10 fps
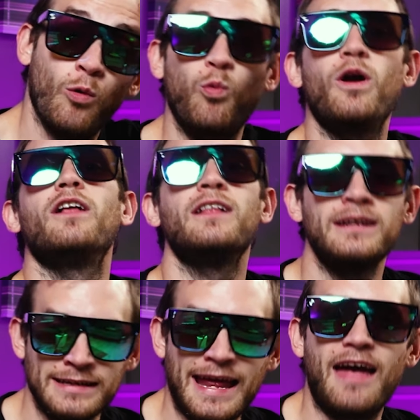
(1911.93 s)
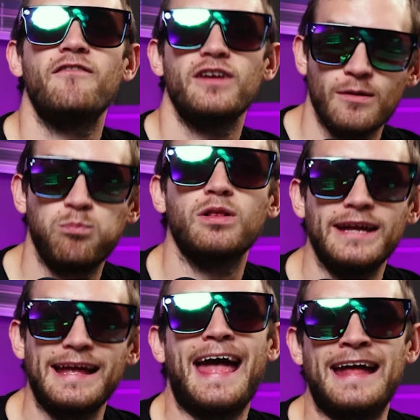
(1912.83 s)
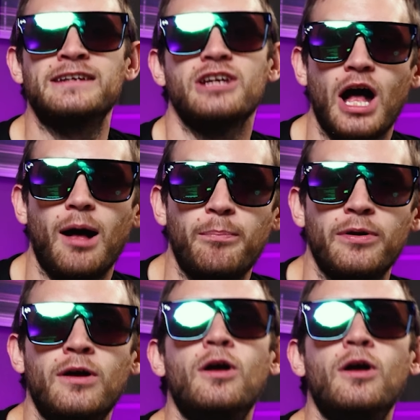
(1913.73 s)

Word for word: will inevitably end up